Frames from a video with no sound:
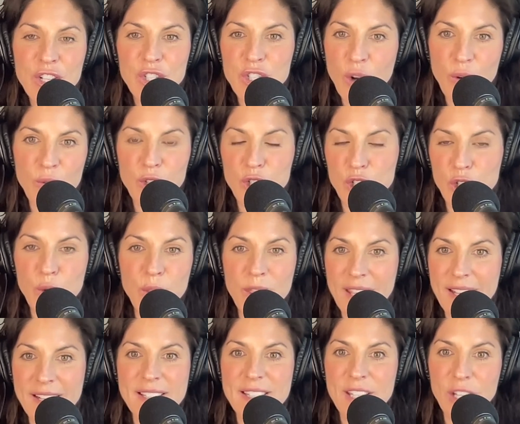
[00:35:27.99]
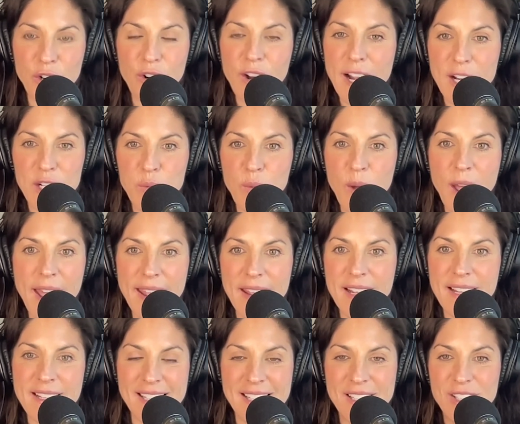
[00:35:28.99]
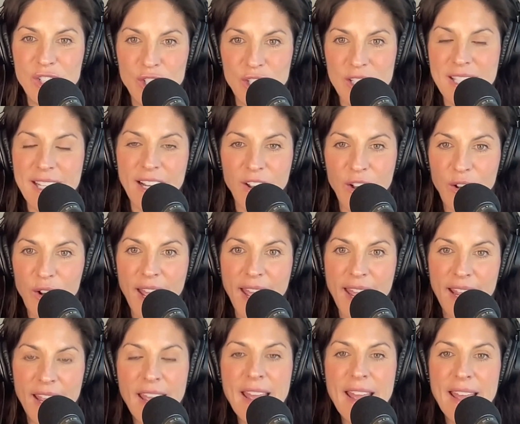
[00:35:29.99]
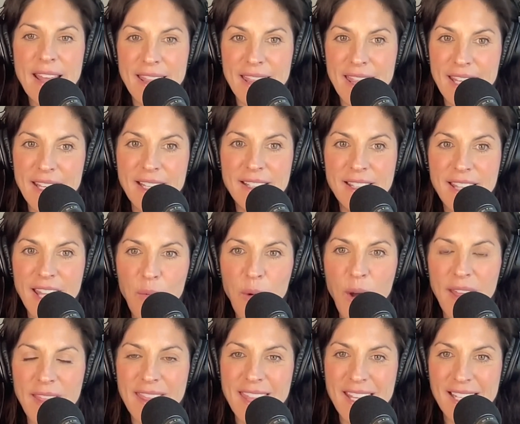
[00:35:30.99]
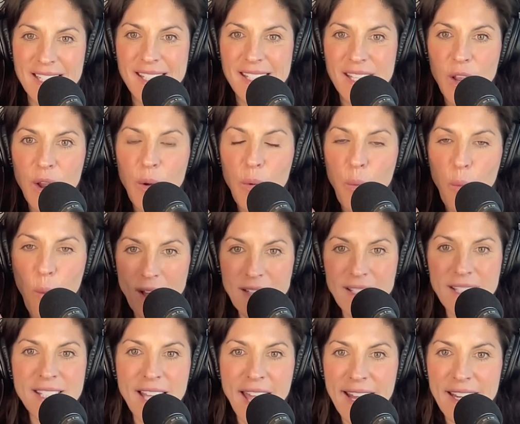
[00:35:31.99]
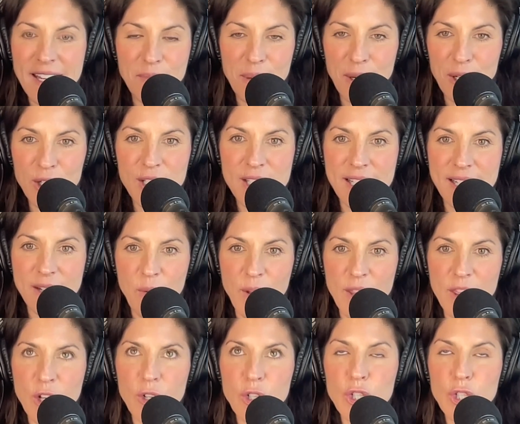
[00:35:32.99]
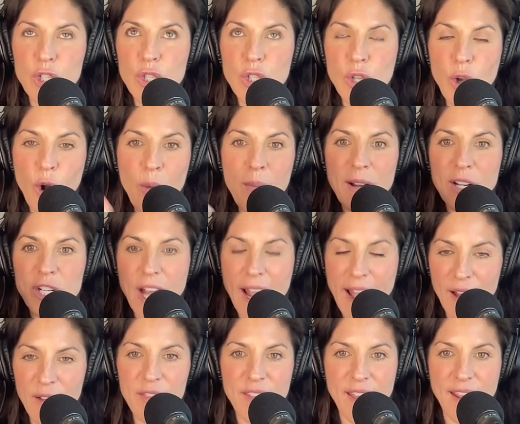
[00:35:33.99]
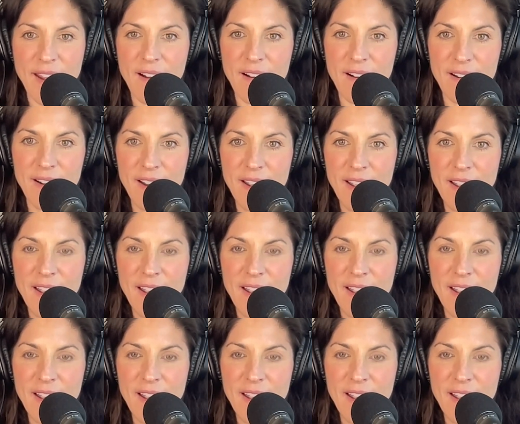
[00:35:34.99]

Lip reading: don't do things the correct way because it's just like, okay, they want this one-sided person when there's so much out there.